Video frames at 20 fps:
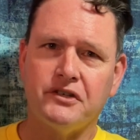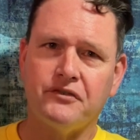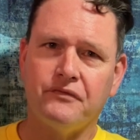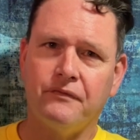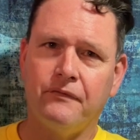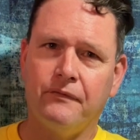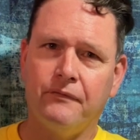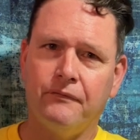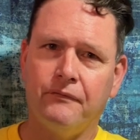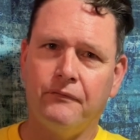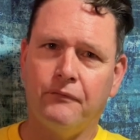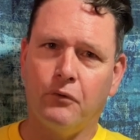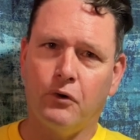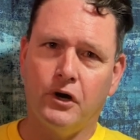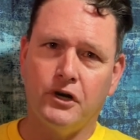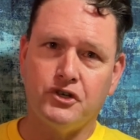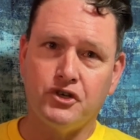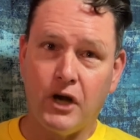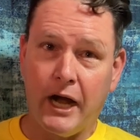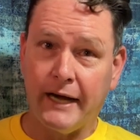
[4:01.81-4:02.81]

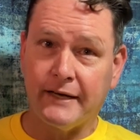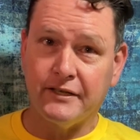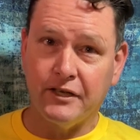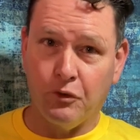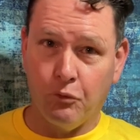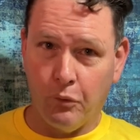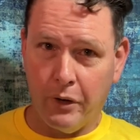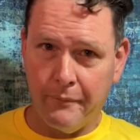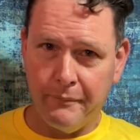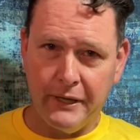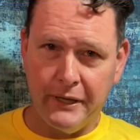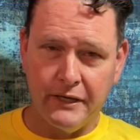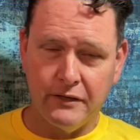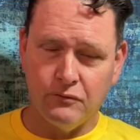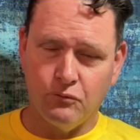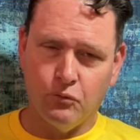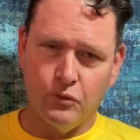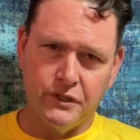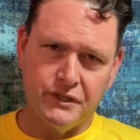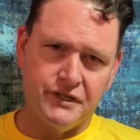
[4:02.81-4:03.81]
for attracting
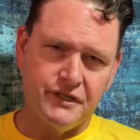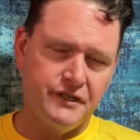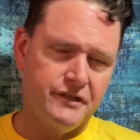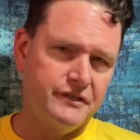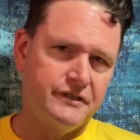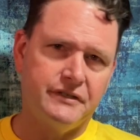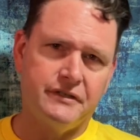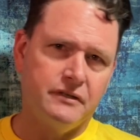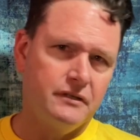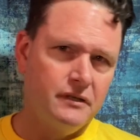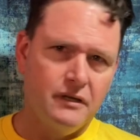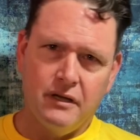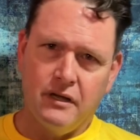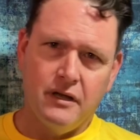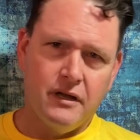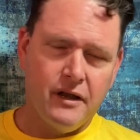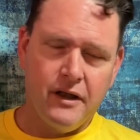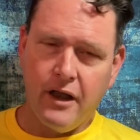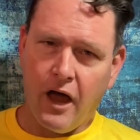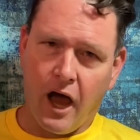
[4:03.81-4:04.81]
women, which is
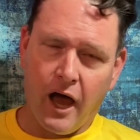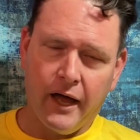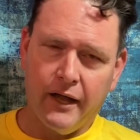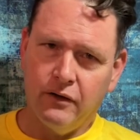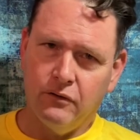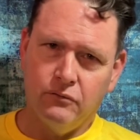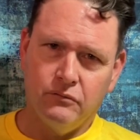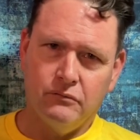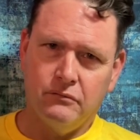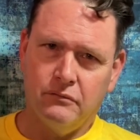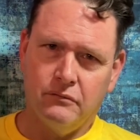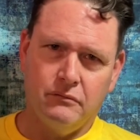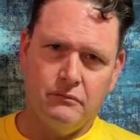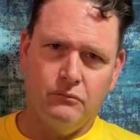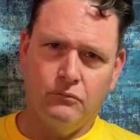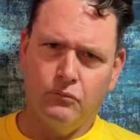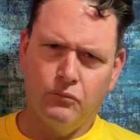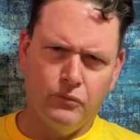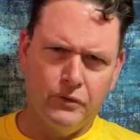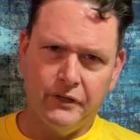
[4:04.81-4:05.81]
not
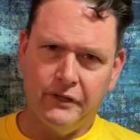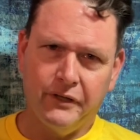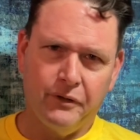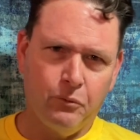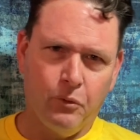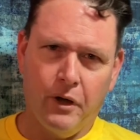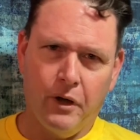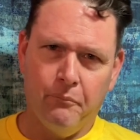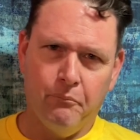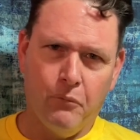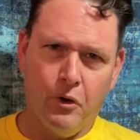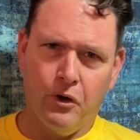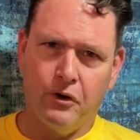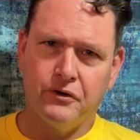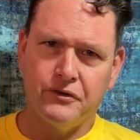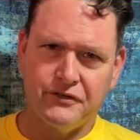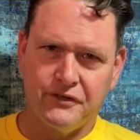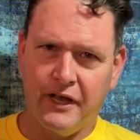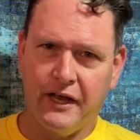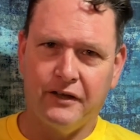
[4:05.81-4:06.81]
really what
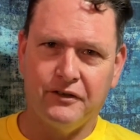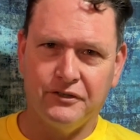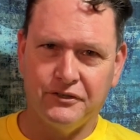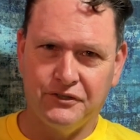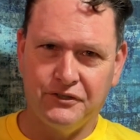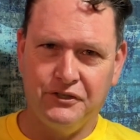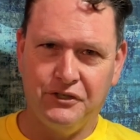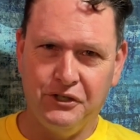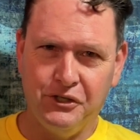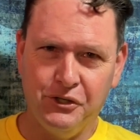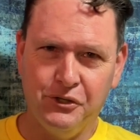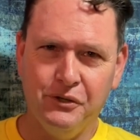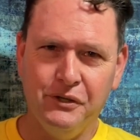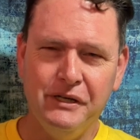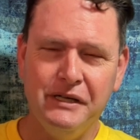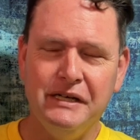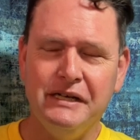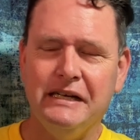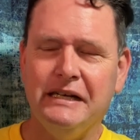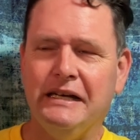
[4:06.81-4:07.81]
motorcycles do.
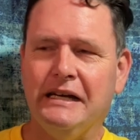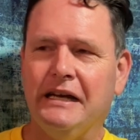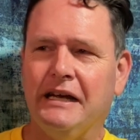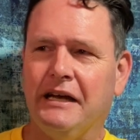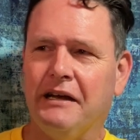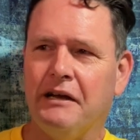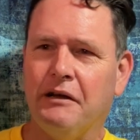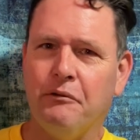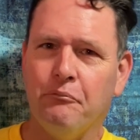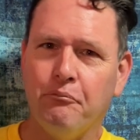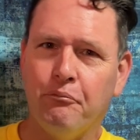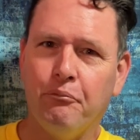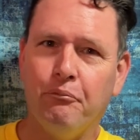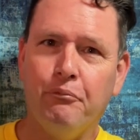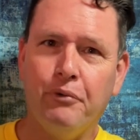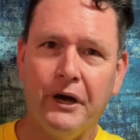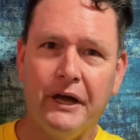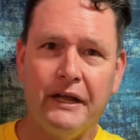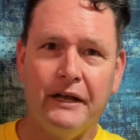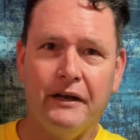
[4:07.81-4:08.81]

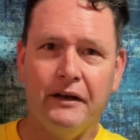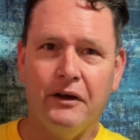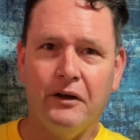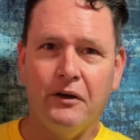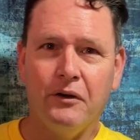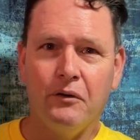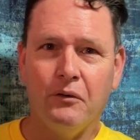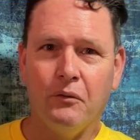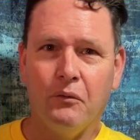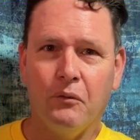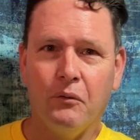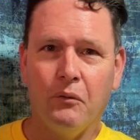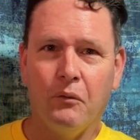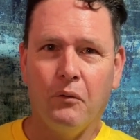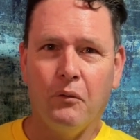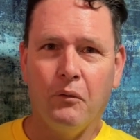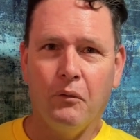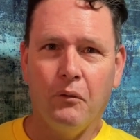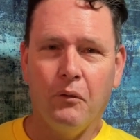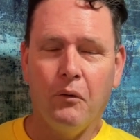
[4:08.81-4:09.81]
But
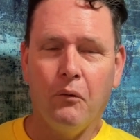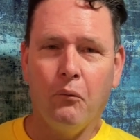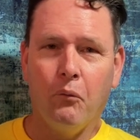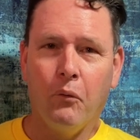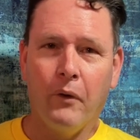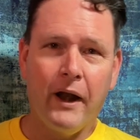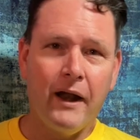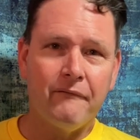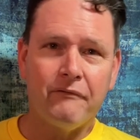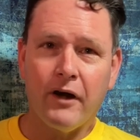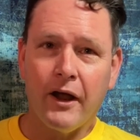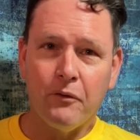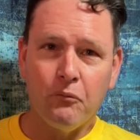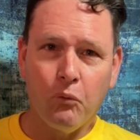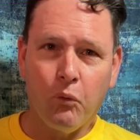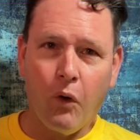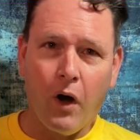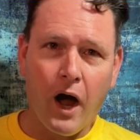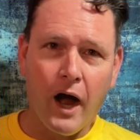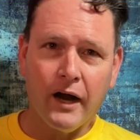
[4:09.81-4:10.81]
whenever
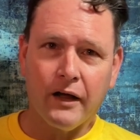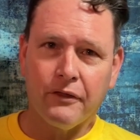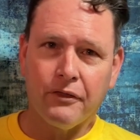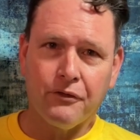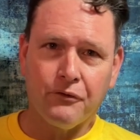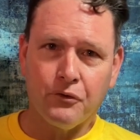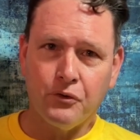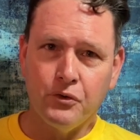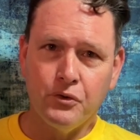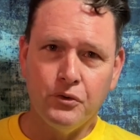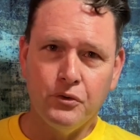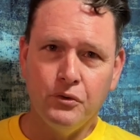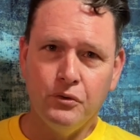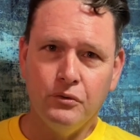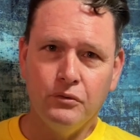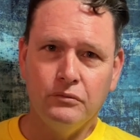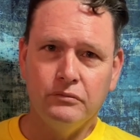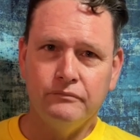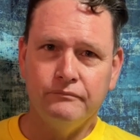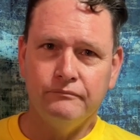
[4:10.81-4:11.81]
I'd walk
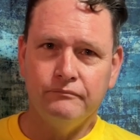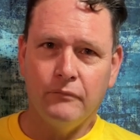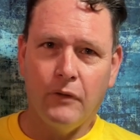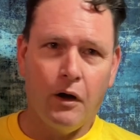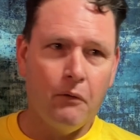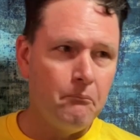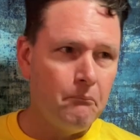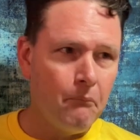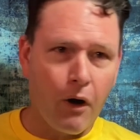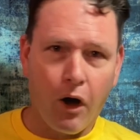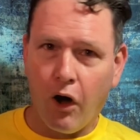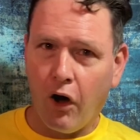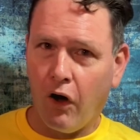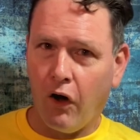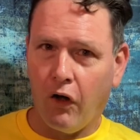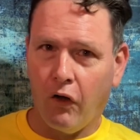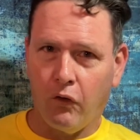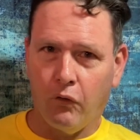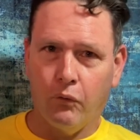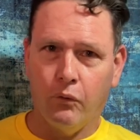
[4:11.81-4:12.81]
through a
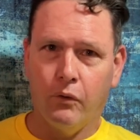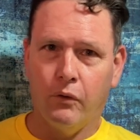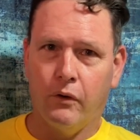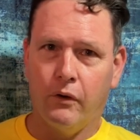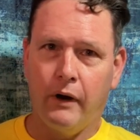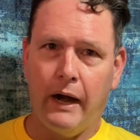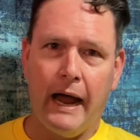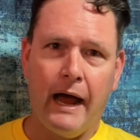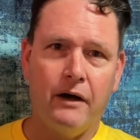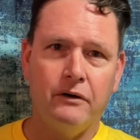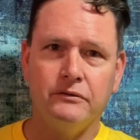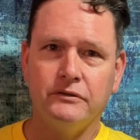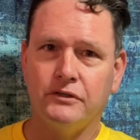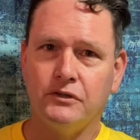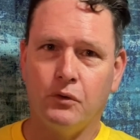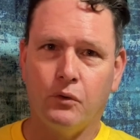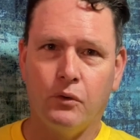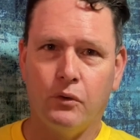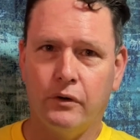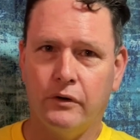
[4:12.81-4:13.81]
mall or
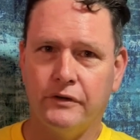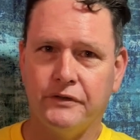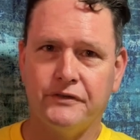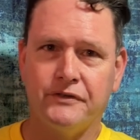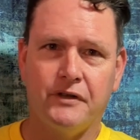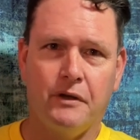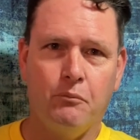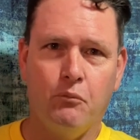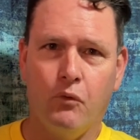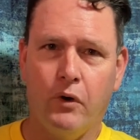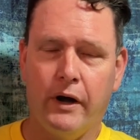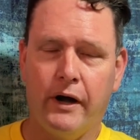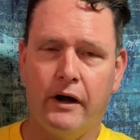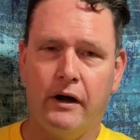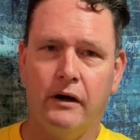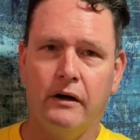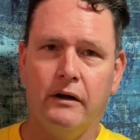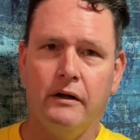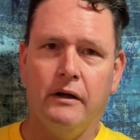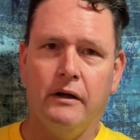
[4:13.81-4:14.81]
outdoors
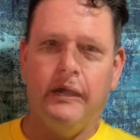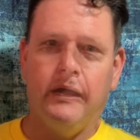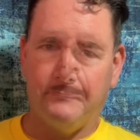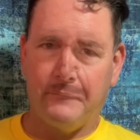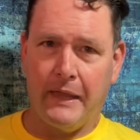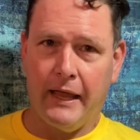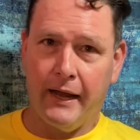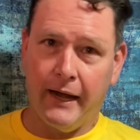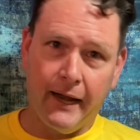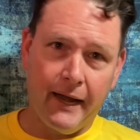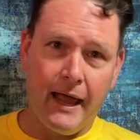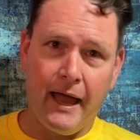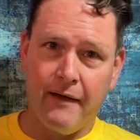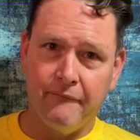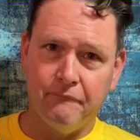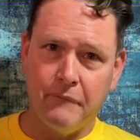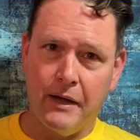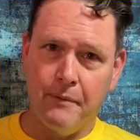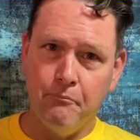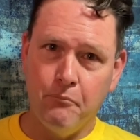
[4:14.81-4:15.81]
somewhere and I'd have
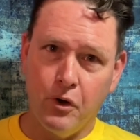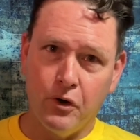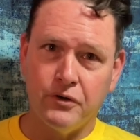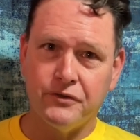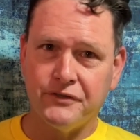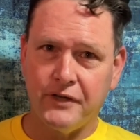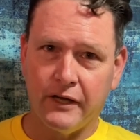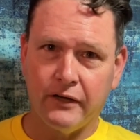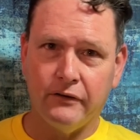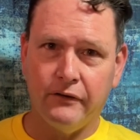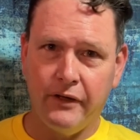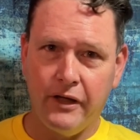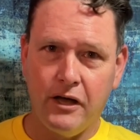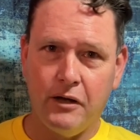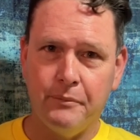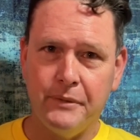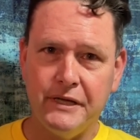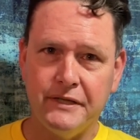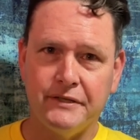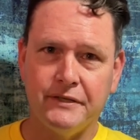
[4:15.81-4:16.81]
my motorcycle
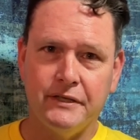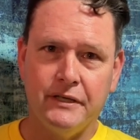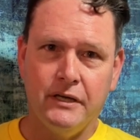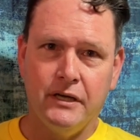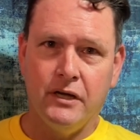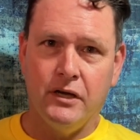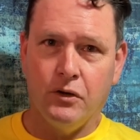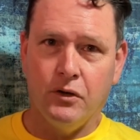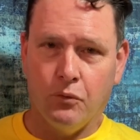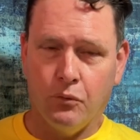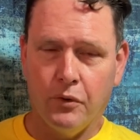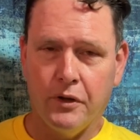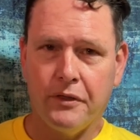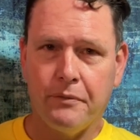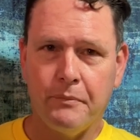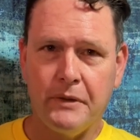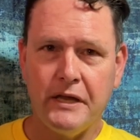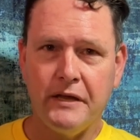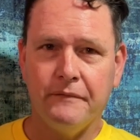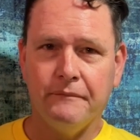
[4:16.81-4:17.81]
helmet with
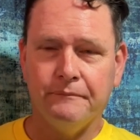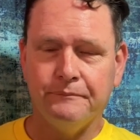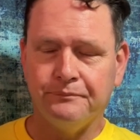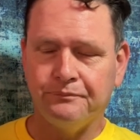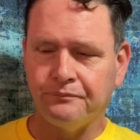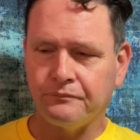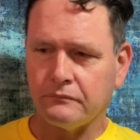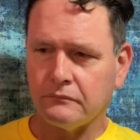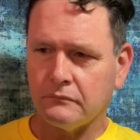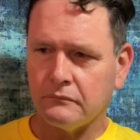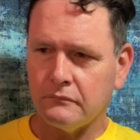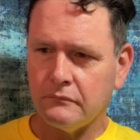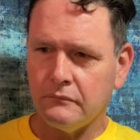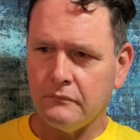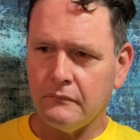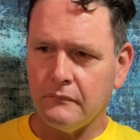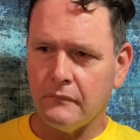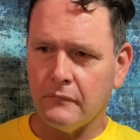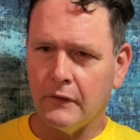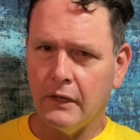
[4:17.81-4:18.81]
me,
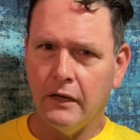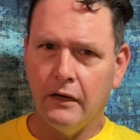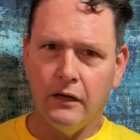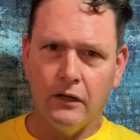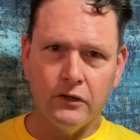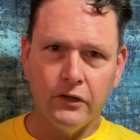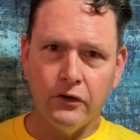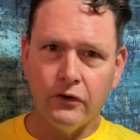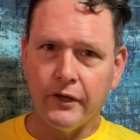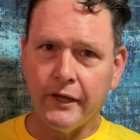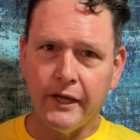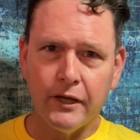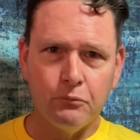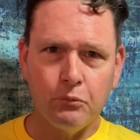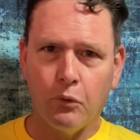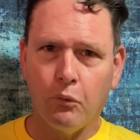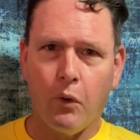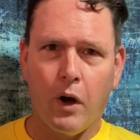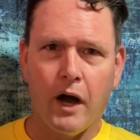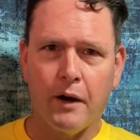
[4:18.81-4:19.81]
a little kid
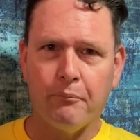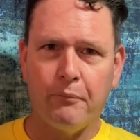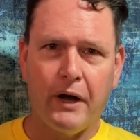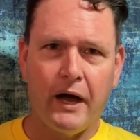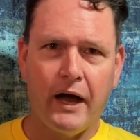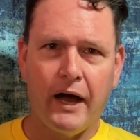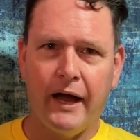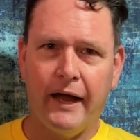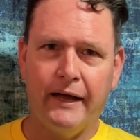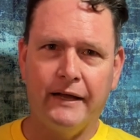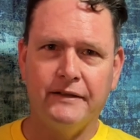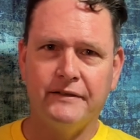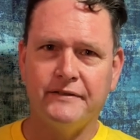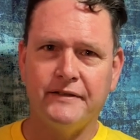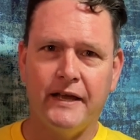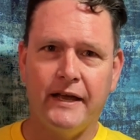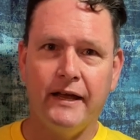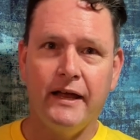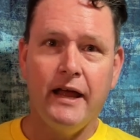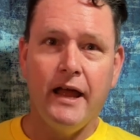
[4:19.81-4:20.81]
would walk by and
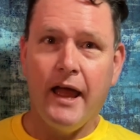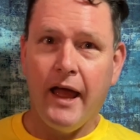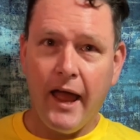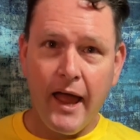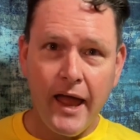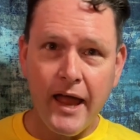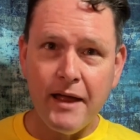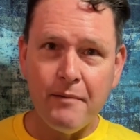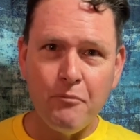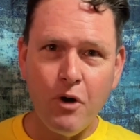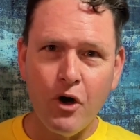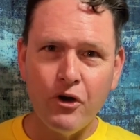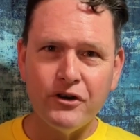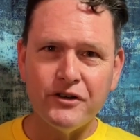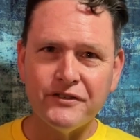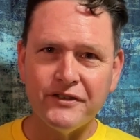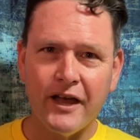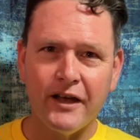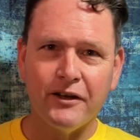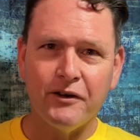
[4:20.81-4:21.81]
say, hey,
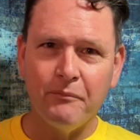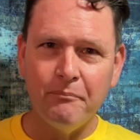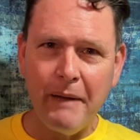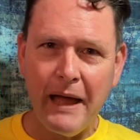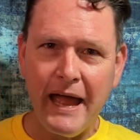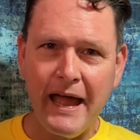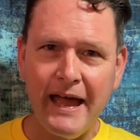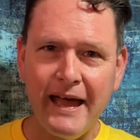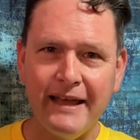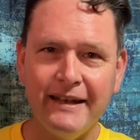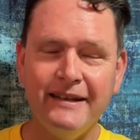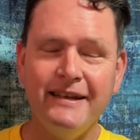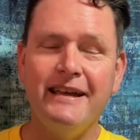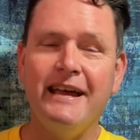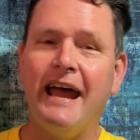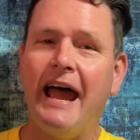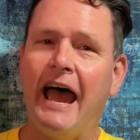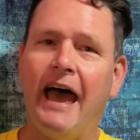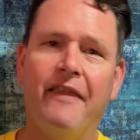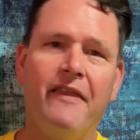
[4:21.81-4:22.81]
motorcycle man.
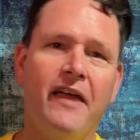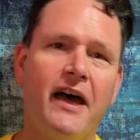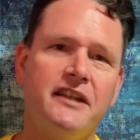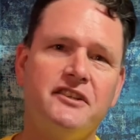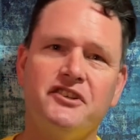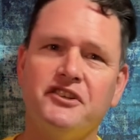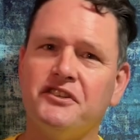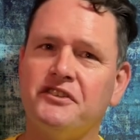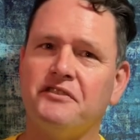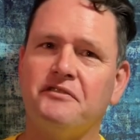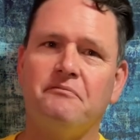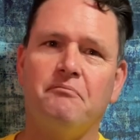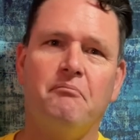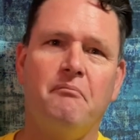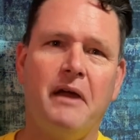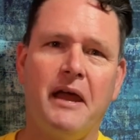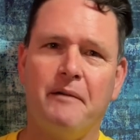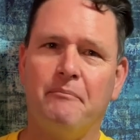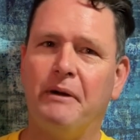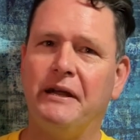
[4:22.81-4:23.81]
And that just
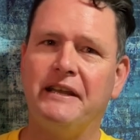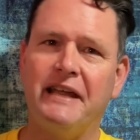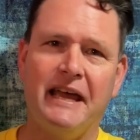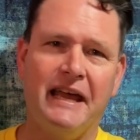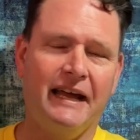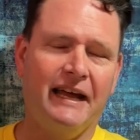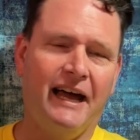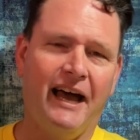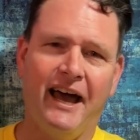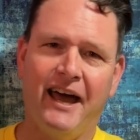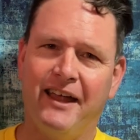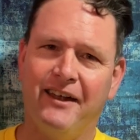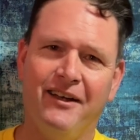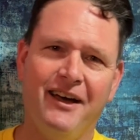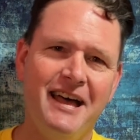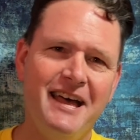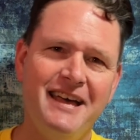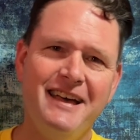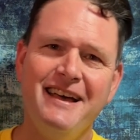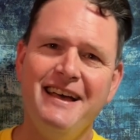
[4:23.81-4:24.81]
made my day.
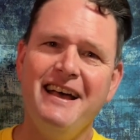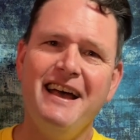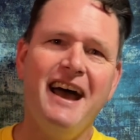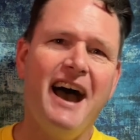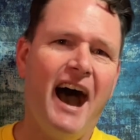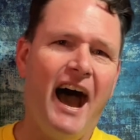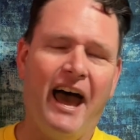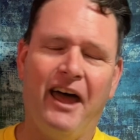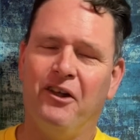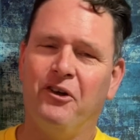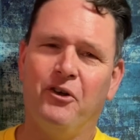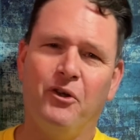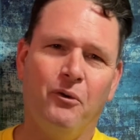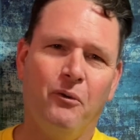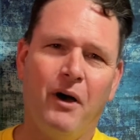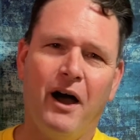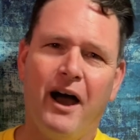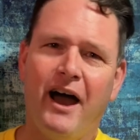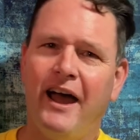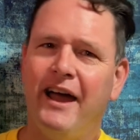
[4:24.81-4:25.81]
I don't know
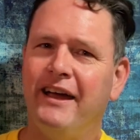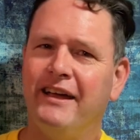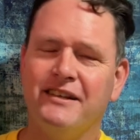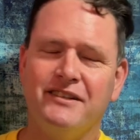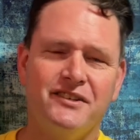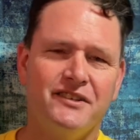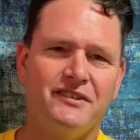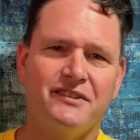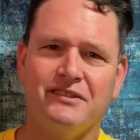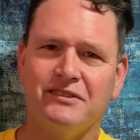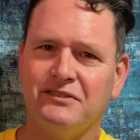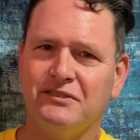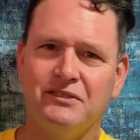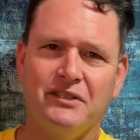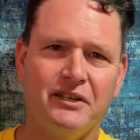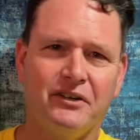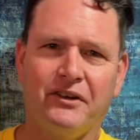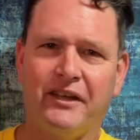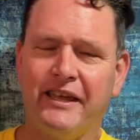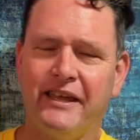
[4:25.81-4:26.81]
why. It just
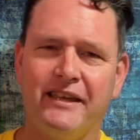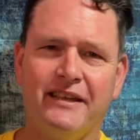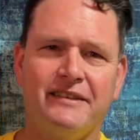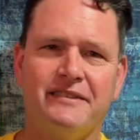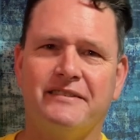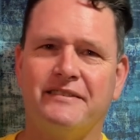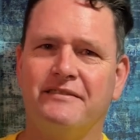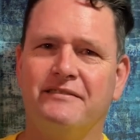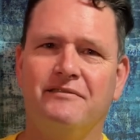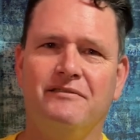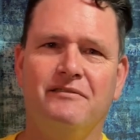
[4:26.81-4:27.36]
little kids